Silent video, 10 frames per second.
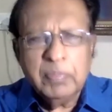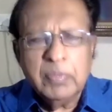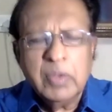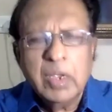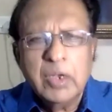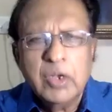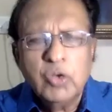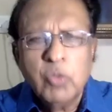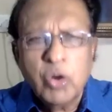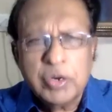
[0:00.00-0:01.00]
a
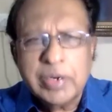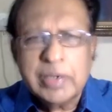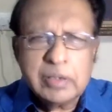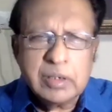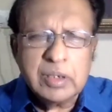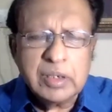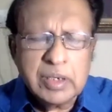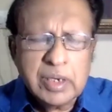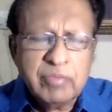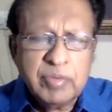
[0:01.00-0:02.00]
new moderate uh,
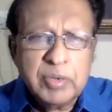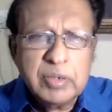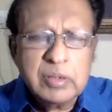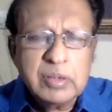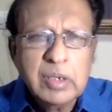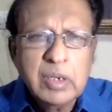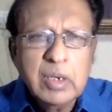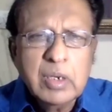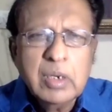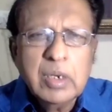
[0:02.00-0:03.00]
government,
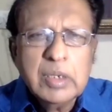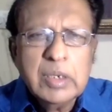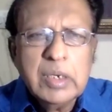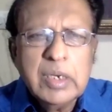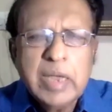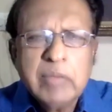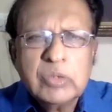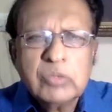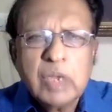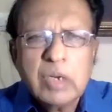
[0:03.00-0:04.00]
the
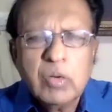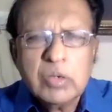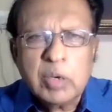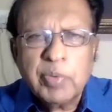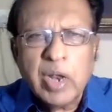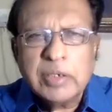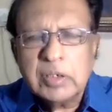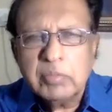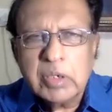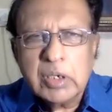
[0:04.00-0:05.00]
names were not
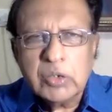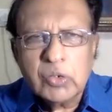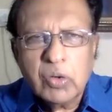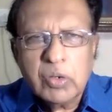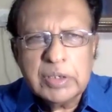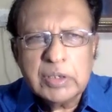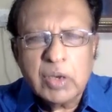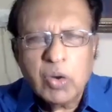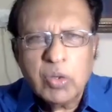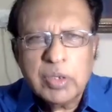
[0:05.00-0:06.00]
surprising because all these
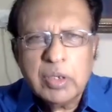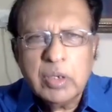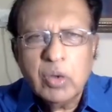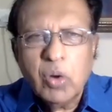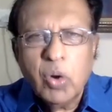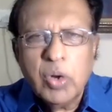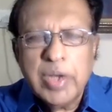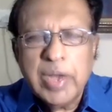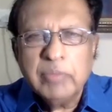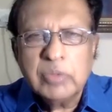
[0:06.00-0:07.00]
are all the old
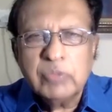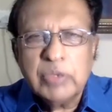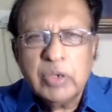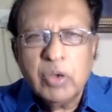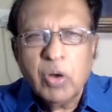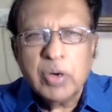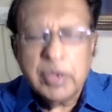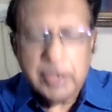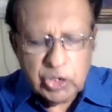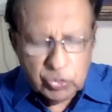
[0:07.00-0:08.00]
names we
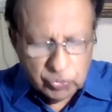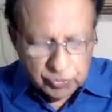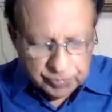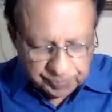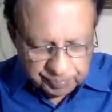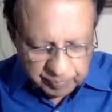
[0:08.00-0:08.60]
already knew.